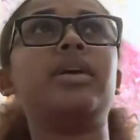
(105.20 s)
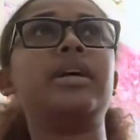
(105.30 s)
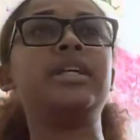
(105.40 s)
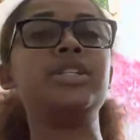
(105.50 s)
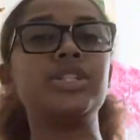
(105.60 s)

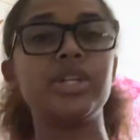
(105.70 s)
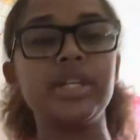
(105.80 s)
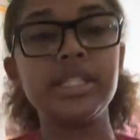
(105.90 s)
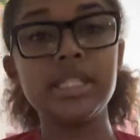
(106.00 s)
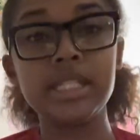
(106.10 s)
in
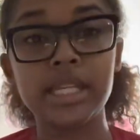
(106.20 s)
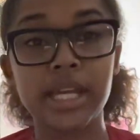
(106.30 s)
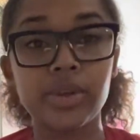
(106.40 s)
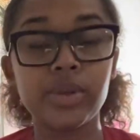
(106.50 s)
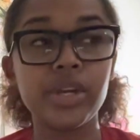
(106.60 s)
certain
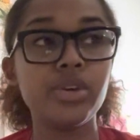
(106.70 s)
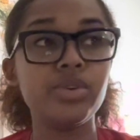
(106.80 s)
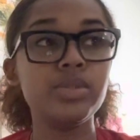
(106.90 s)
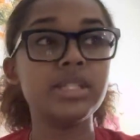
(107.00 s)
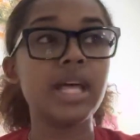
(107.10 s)

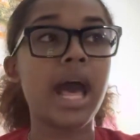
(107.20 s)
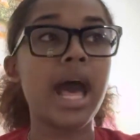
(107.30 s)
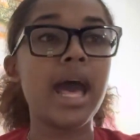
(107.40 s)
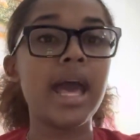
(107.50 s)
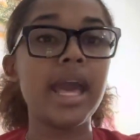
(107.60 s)
scenarios,
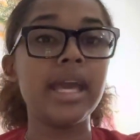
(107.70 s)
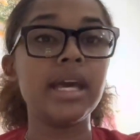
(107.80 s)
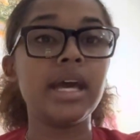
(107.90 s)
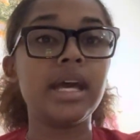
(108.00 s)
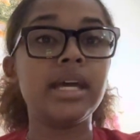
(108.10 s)
I
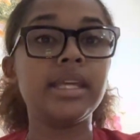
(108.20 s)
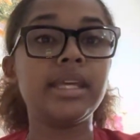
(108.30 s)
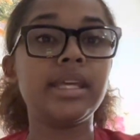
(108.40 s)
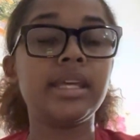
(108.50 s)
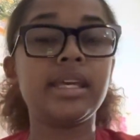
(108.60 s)

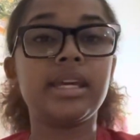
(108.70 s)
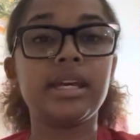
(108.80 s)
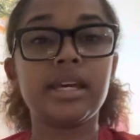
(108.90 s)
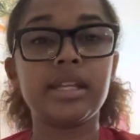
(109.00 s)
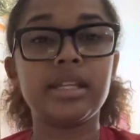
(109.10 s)

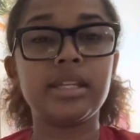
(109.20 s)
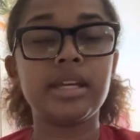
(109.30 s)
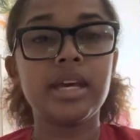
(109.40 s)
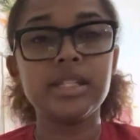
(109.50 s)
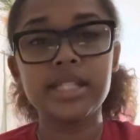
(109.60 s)
can
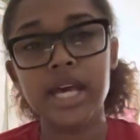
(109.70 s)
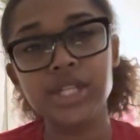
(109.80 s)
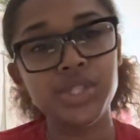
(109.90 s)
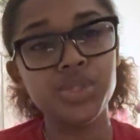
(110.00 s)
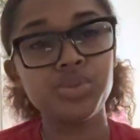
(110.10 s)
tend
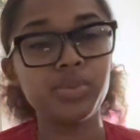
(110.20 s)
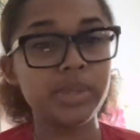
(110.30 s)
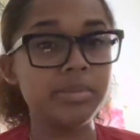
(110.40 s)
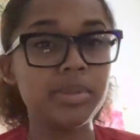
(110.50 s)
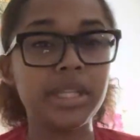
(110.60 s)
to
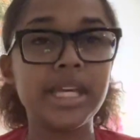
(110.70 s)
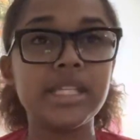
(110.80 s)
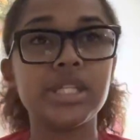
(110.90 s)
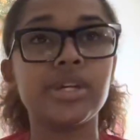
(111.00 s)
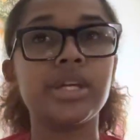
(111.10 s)
replay
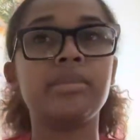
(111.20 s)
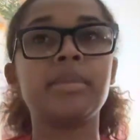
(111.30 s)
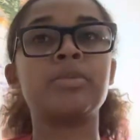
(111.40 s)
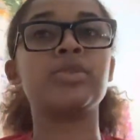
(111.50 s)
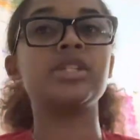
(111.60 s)
certain
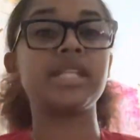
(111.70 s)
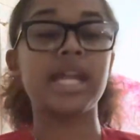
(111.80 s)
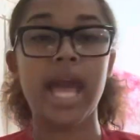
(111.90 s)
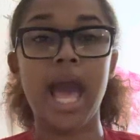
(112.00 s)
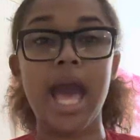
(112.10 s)
memories that I
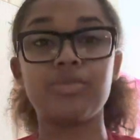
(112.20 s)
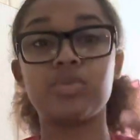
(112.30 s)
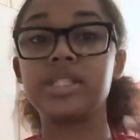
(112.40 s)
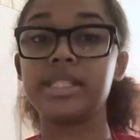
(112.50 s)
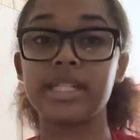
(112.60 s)
have
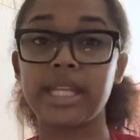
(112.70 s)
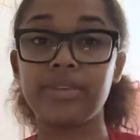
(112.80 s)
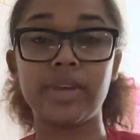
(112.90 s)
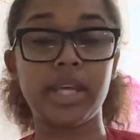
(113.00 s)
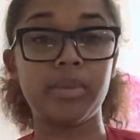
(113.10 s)
with
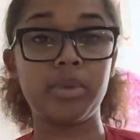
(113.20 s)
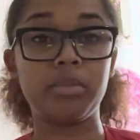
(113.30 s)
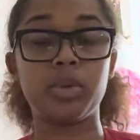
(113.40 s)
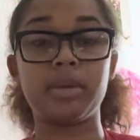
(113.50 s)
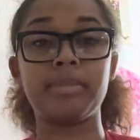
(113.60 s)
significant
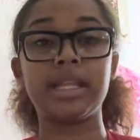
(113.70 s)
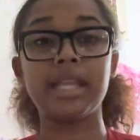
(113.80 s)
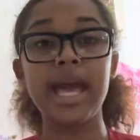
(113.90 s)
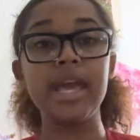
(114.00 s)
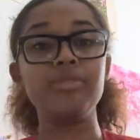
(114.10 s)
people in my
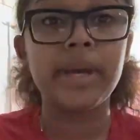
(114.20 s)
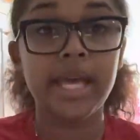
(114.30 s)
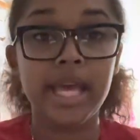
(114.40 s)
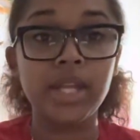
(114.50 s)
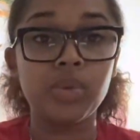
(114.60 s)
life. But
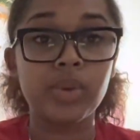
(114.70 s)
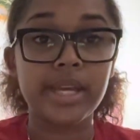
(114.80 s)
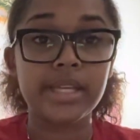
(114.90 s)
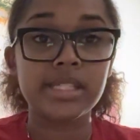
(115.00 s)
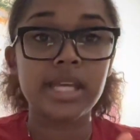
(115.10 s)

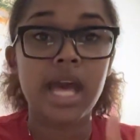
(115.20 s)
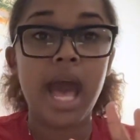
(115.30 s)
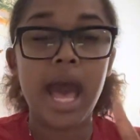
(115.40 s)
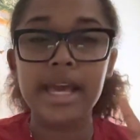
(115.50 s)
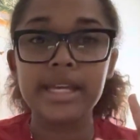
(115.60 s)
anyways,
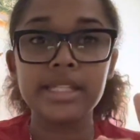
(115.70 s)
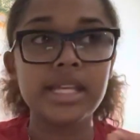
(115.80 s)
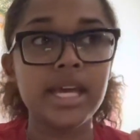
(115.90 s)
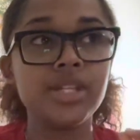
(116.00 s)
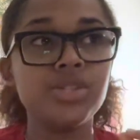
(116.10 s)
I
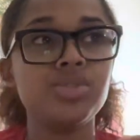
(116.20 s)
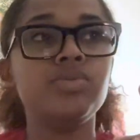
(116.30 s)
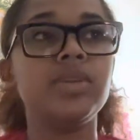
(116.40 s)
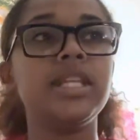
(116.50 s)
tend to